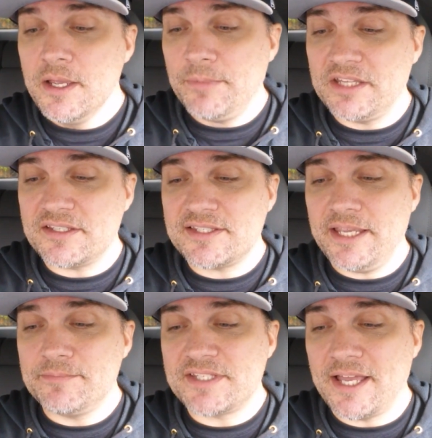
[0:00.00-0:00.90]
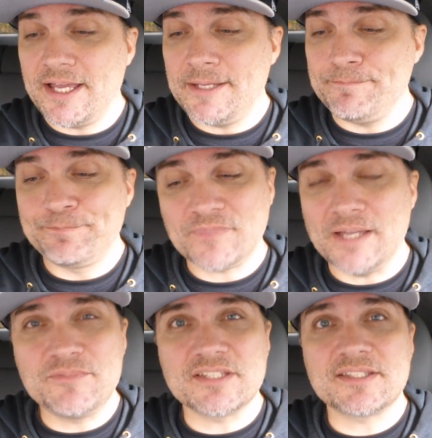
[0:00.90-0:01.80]
But at the same time,
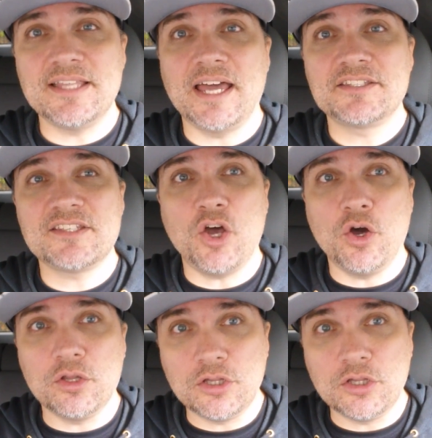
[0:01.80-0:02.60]
I'm just not uh,